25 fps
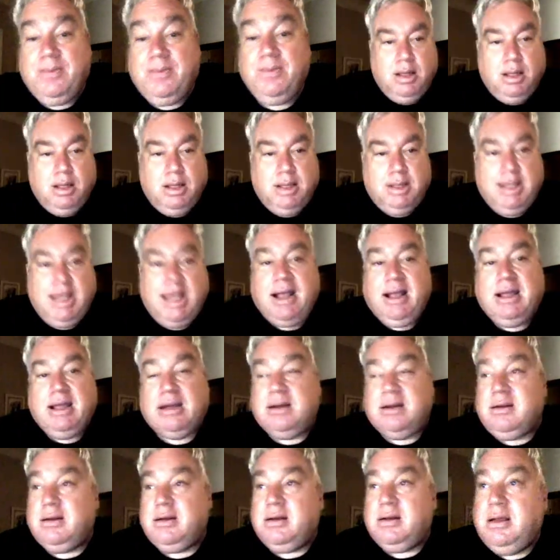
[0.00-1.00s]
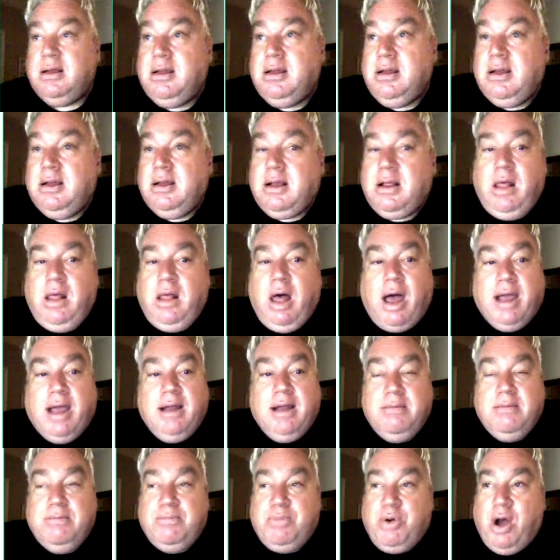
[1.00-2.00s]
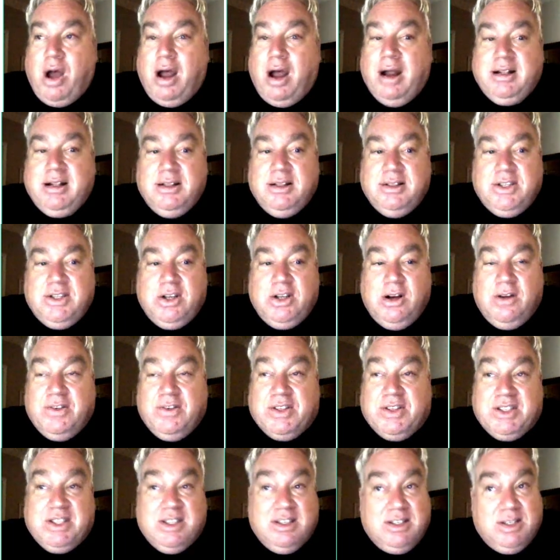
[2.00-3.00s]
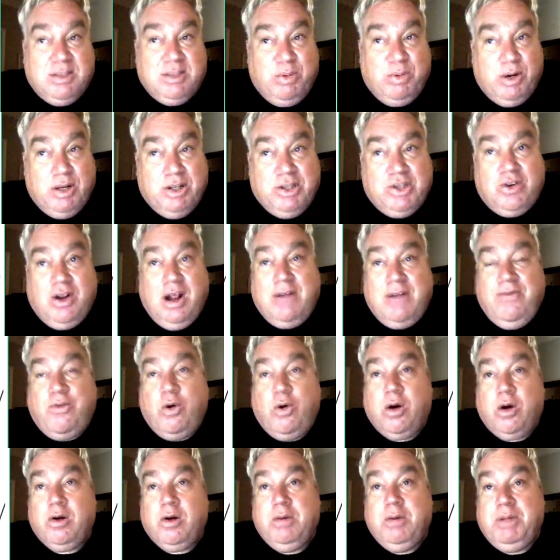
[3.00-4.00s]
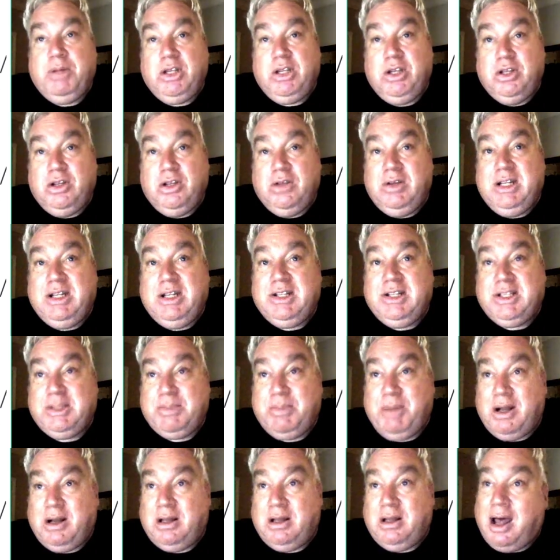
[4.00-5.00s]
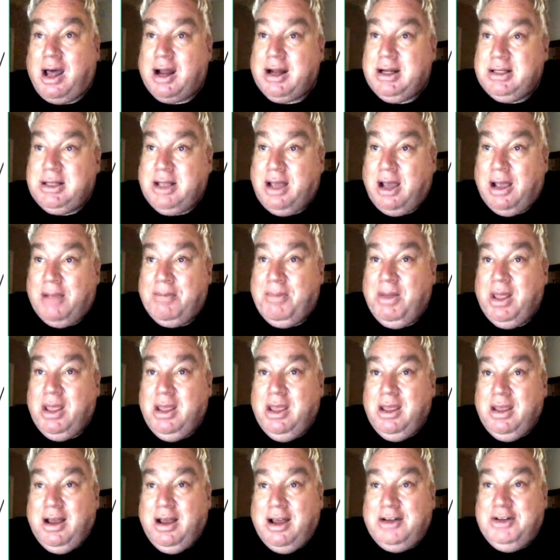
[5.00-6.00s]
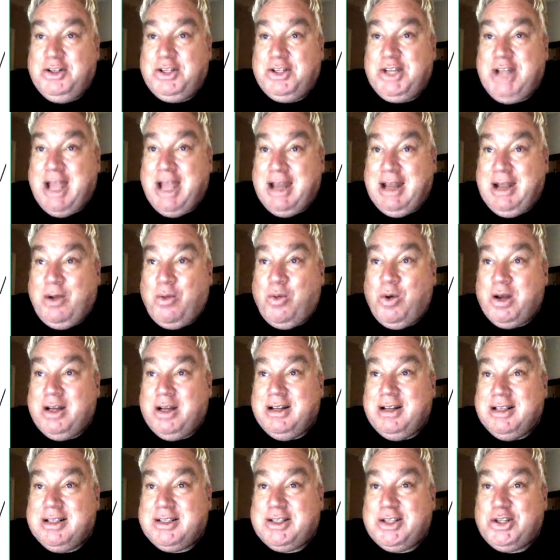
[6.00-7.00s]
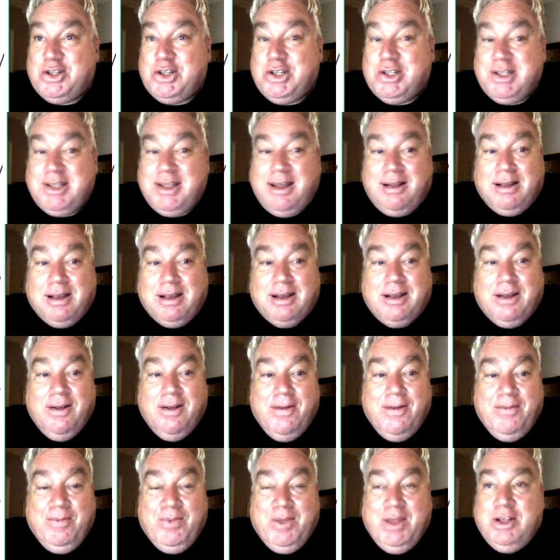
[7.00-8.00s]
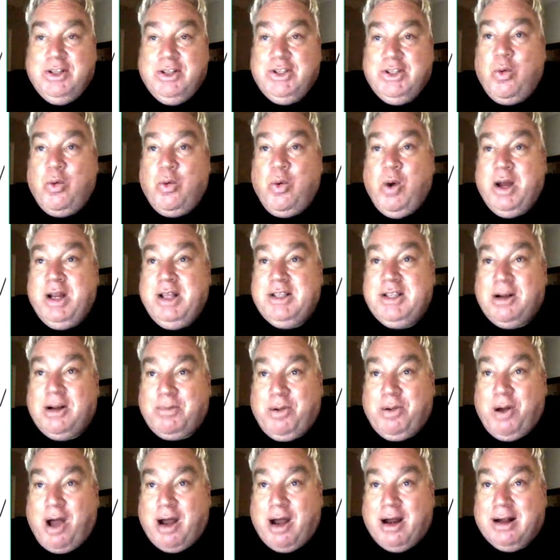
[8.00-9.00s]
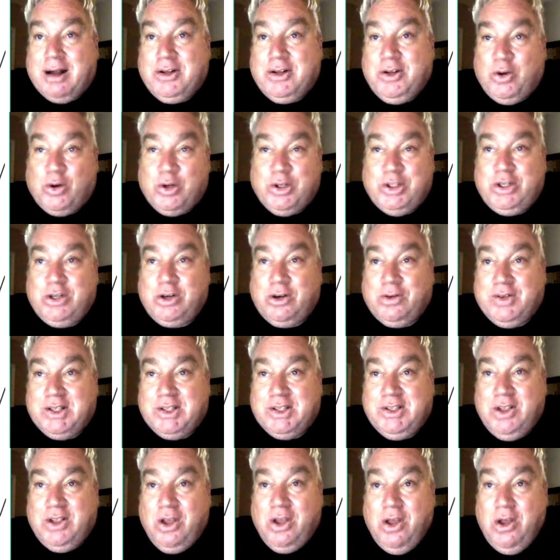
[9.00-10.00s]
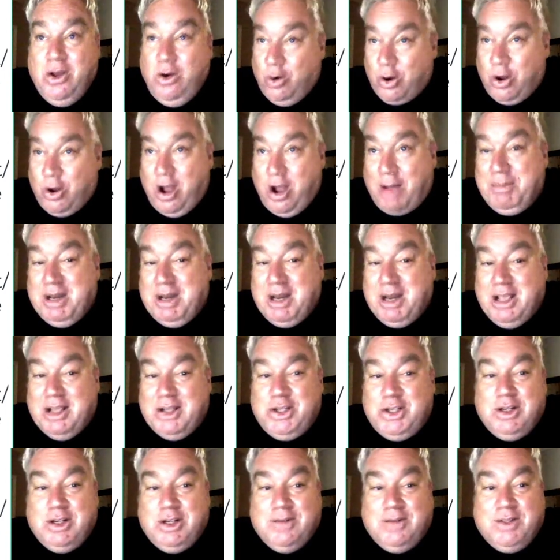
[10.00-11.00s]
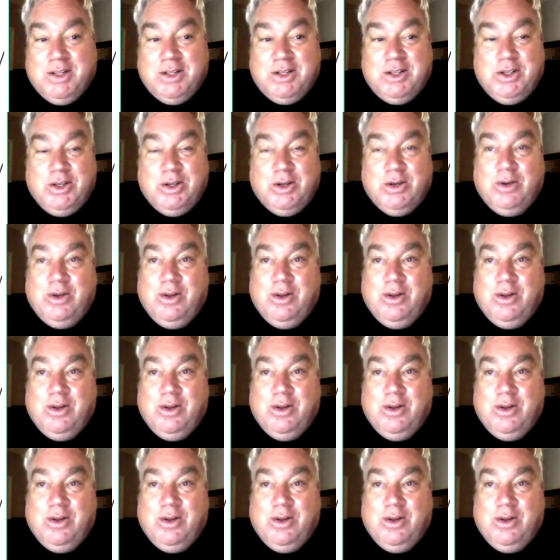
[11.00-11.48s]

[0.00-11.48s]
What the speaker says: Second, client, product, and service. This is pretty straightforward, but you do need to spend a lot of time understanding what it is that you're selling. So what is our product or service or combination of the two?